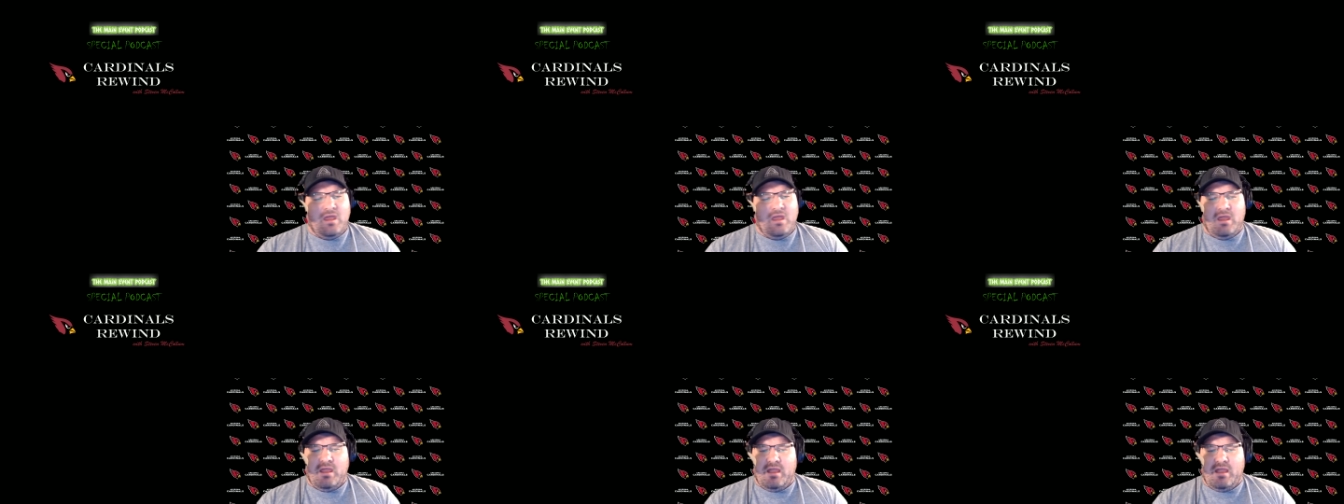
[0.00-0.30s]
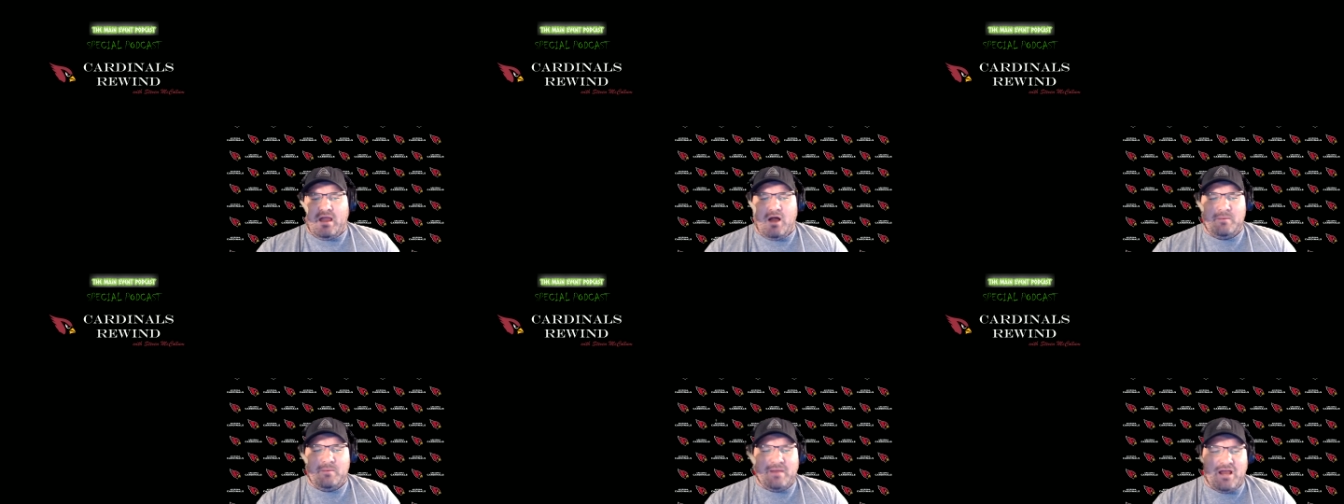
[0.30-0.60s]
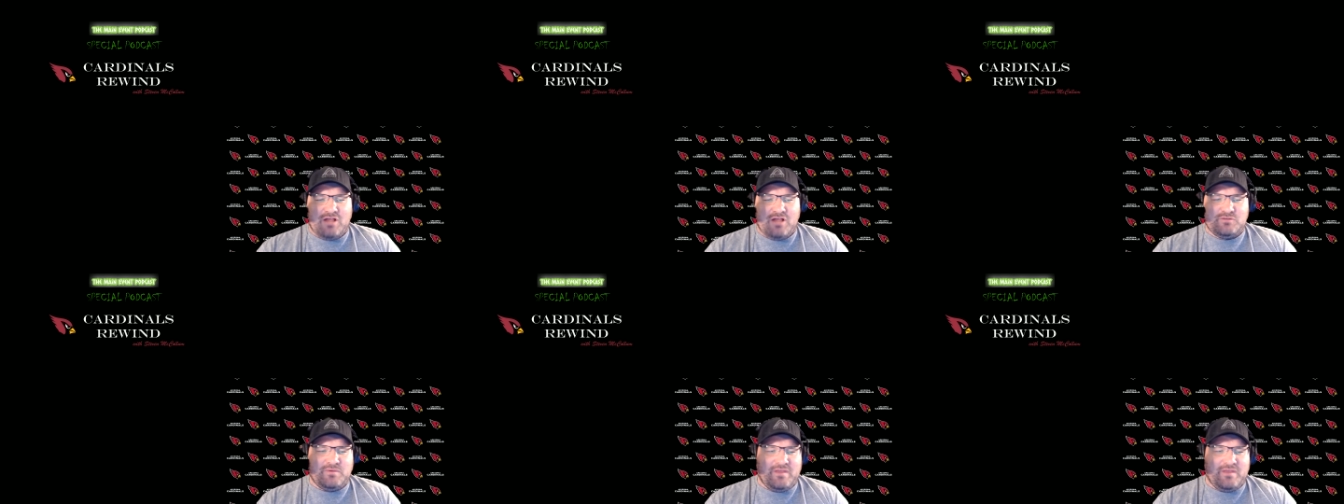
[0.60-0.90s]
I'll be
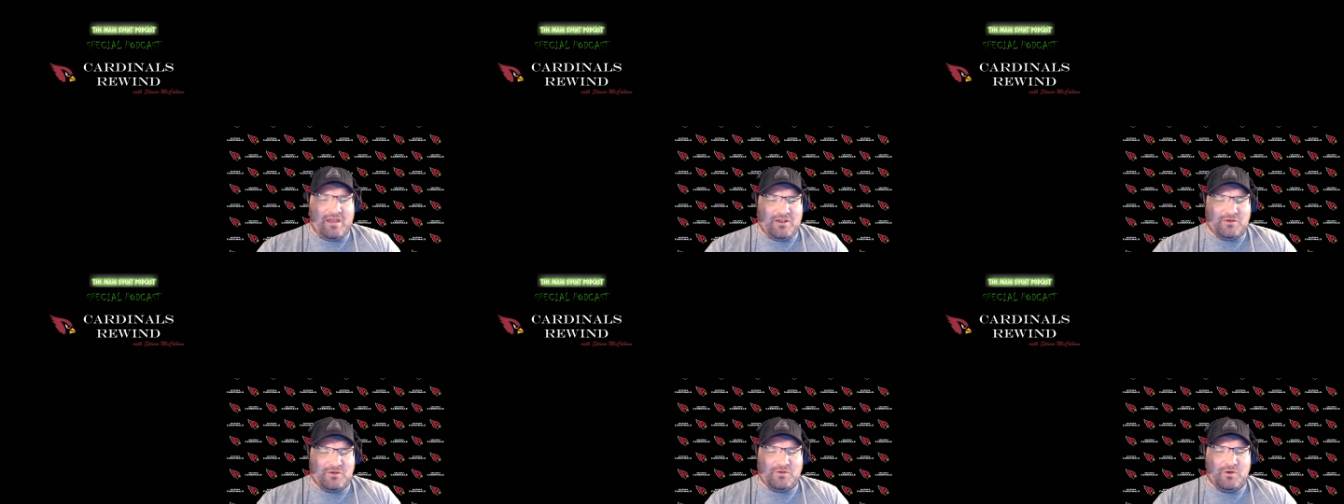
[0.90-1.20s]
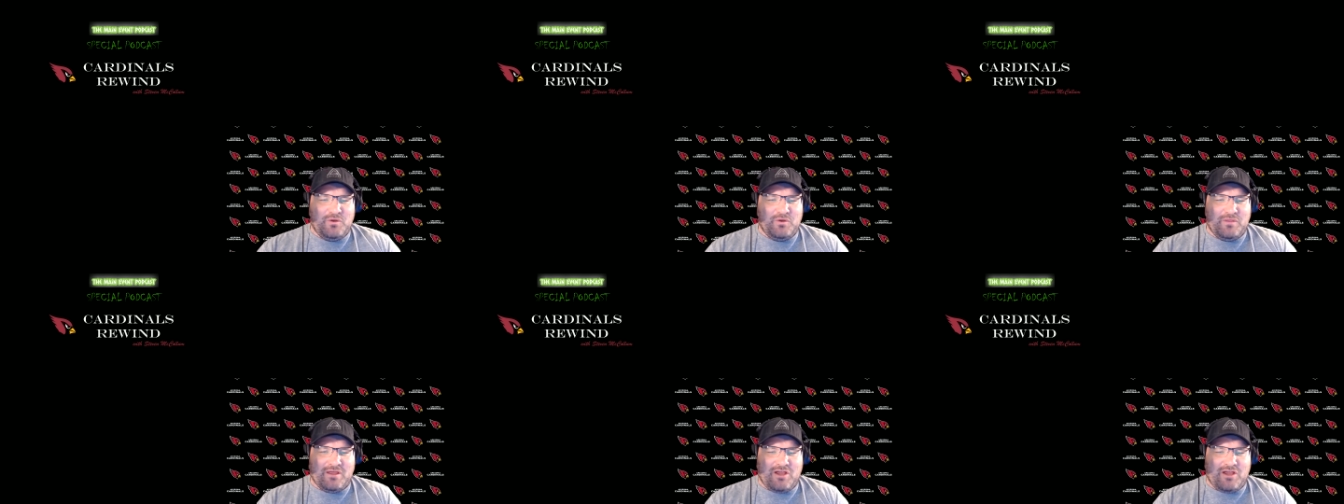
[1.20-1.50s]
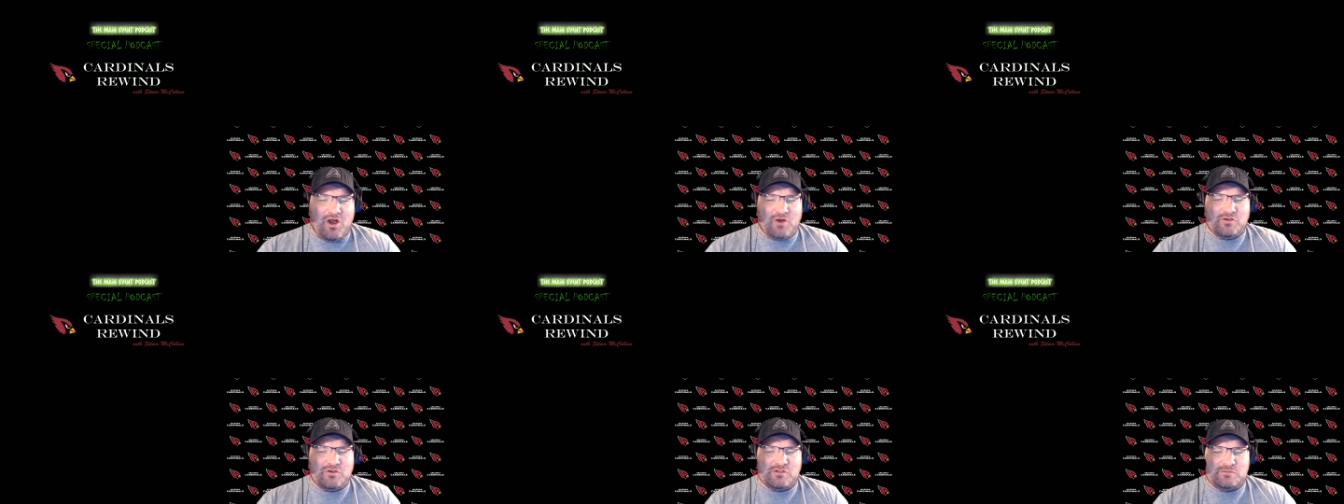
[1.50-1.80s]
honest with you, I don't know who the
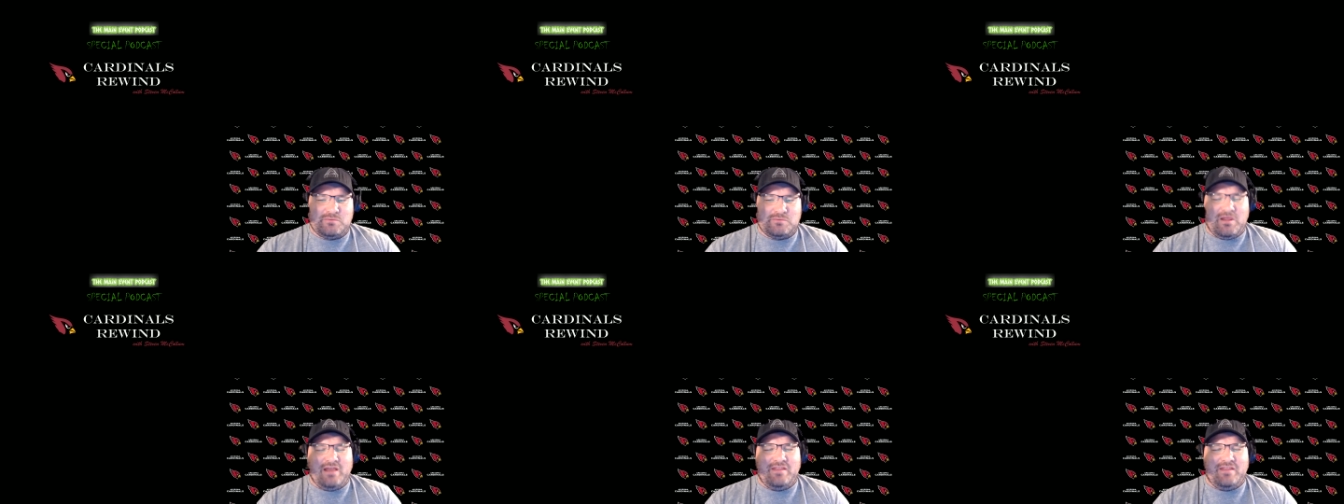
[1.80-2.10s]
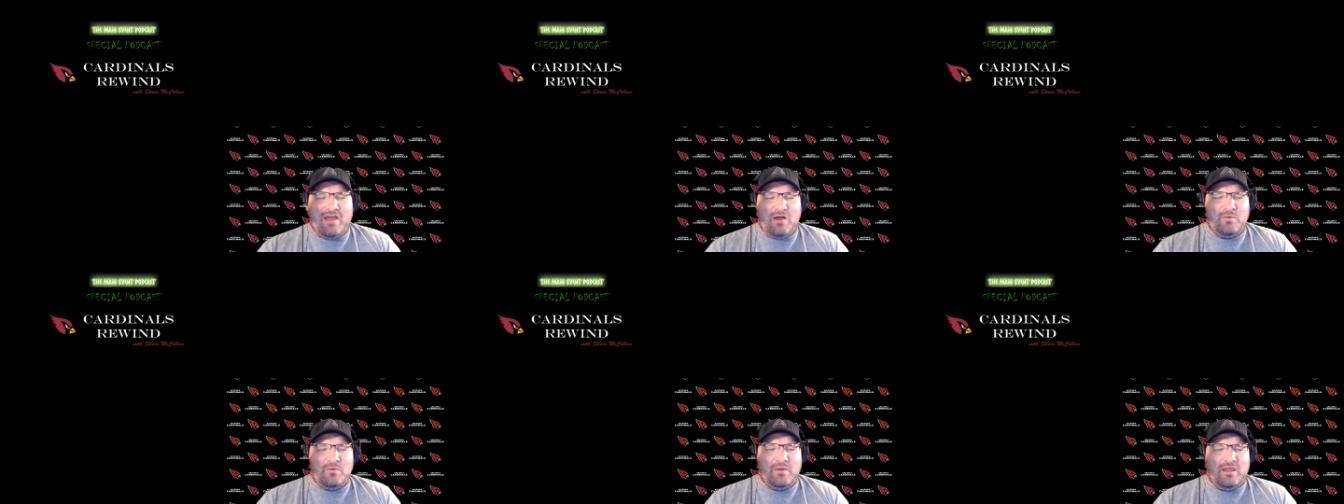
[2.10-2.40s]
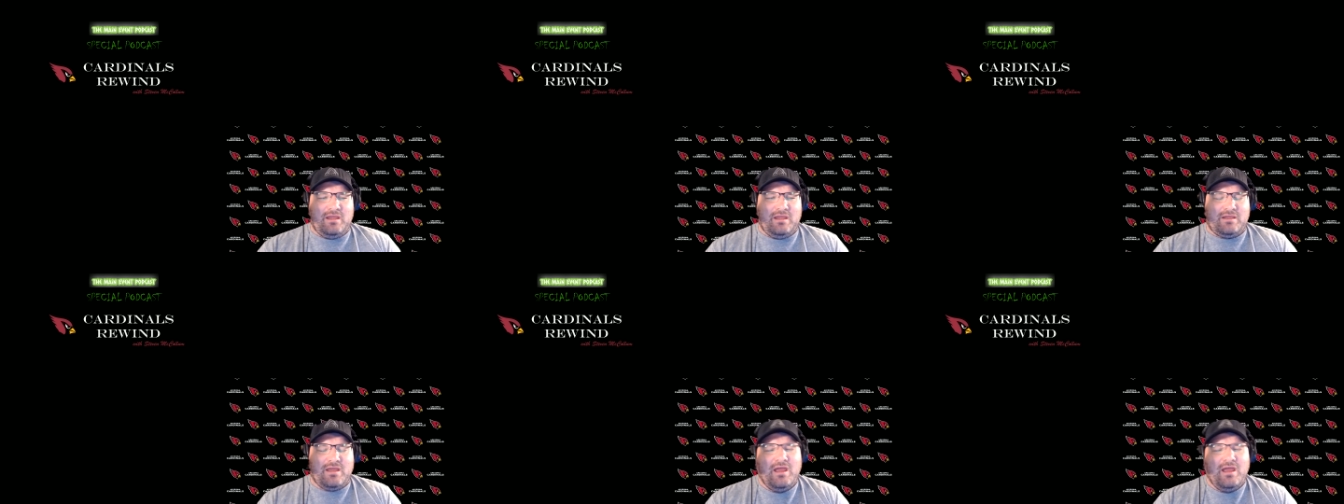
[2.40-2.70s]
Cardinals play that
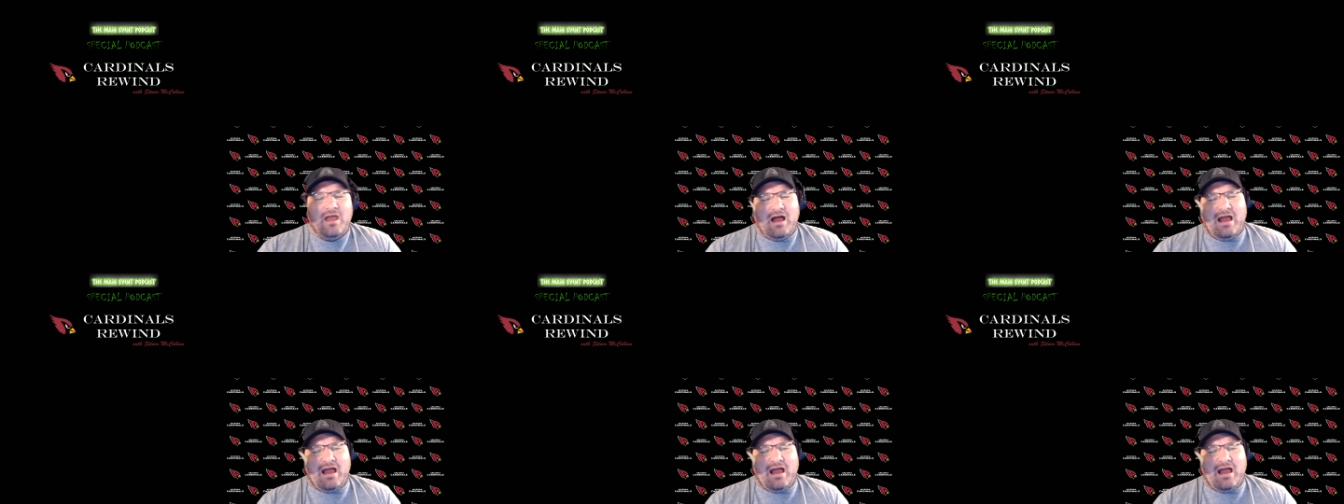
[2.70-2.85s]
week.